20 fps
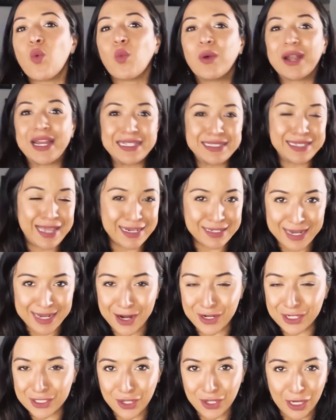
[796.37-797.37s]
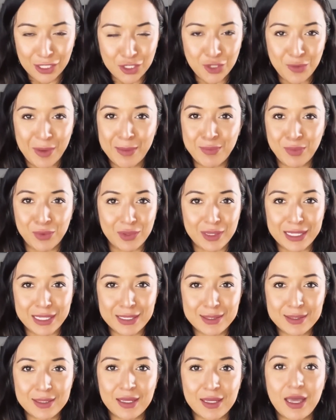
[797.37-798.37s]
when I sat down to talk to my
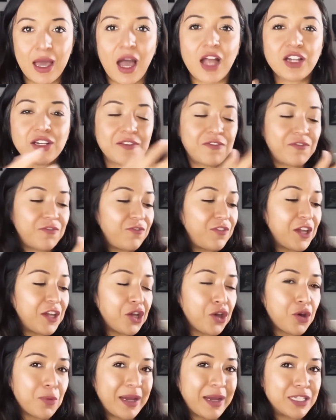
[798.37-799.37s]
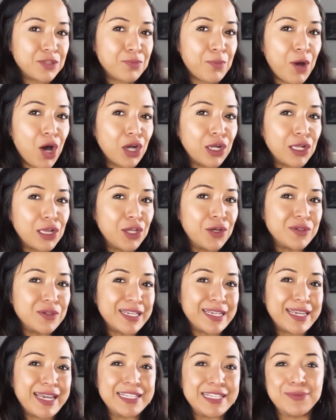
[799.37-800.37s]
bullies. I could feel my small clothes
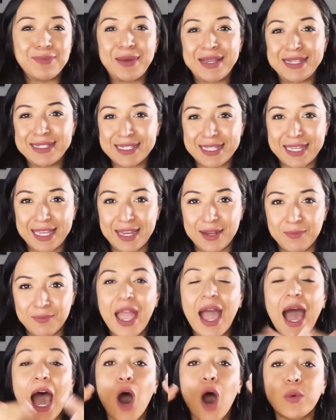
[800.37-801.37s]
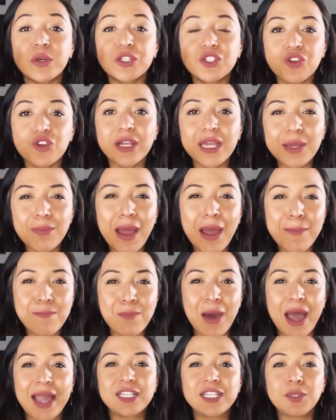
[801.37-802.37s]
against my skin. I was tricking my
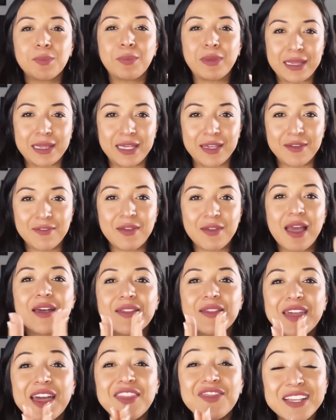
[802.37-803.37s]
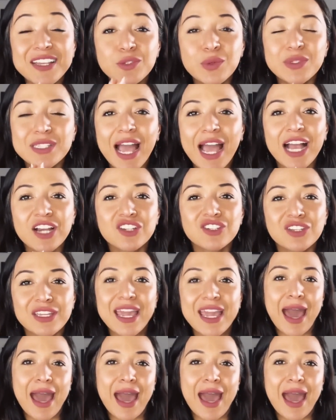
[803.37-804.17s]
mind to believe that this was actually